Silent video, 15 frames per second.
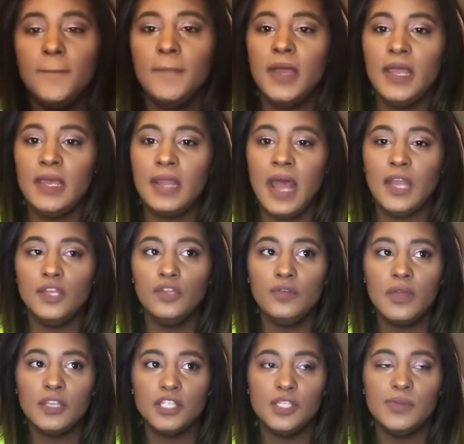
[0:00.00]
And I knew
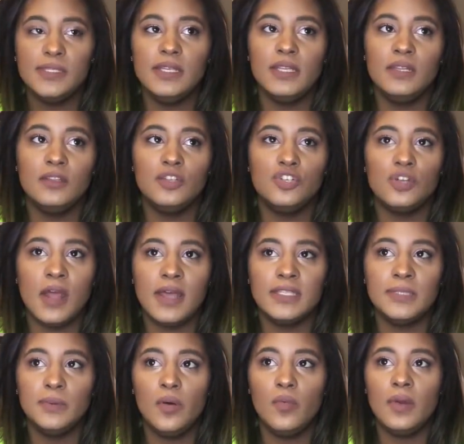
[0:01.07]
that she was getting the dress,
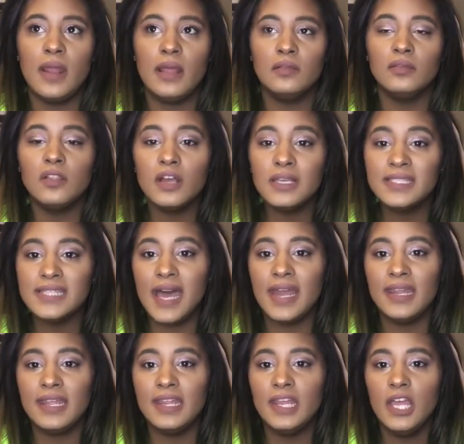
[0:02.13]
but when I looked at
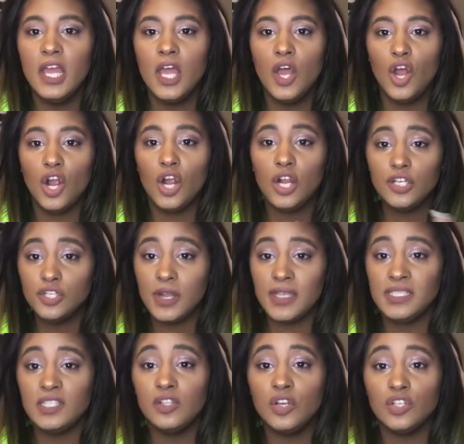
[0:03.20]
it, her
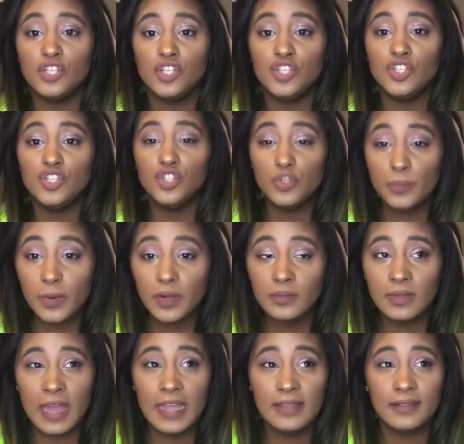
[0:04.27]
dress looked super
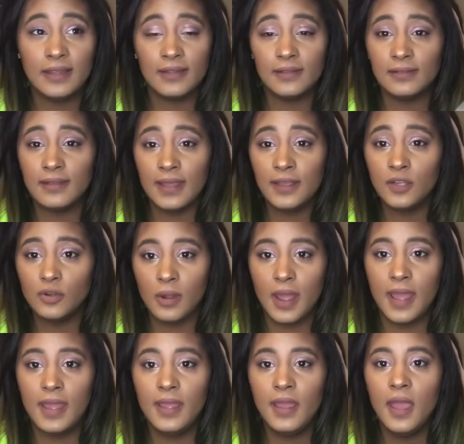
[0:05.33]
light, like a light
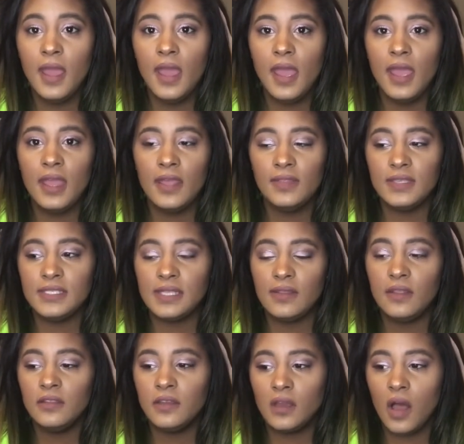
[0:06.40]
gray. And they said
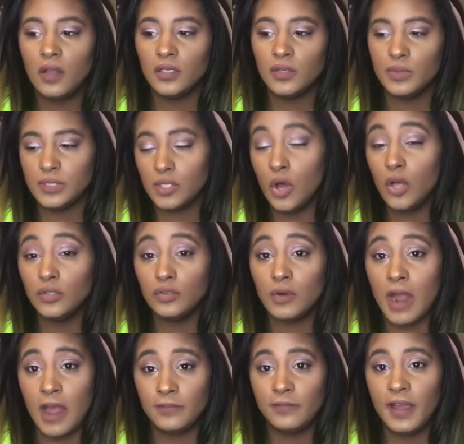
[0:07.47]
that the color was called
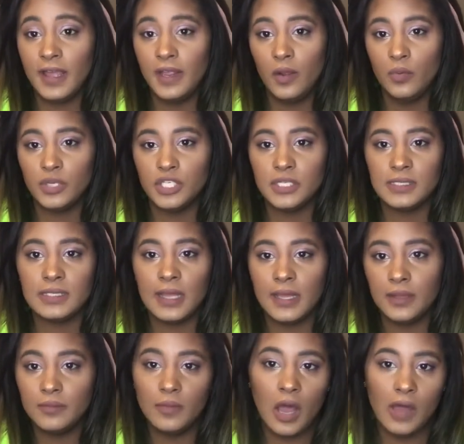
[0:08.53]
graphite, which is like
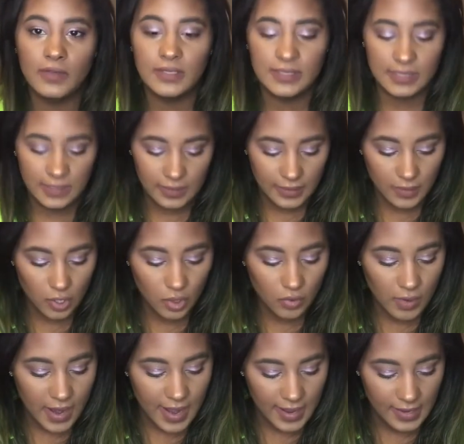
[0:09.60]
obviously like a
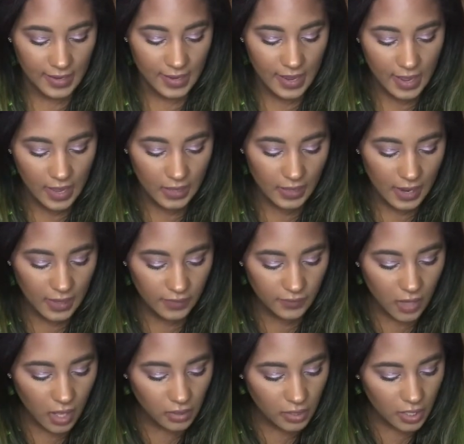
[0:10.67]
gray kind of
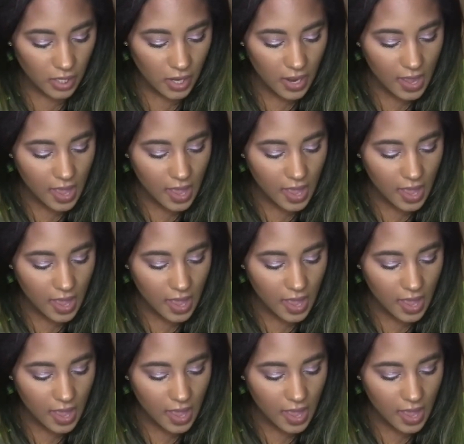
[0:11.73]
color.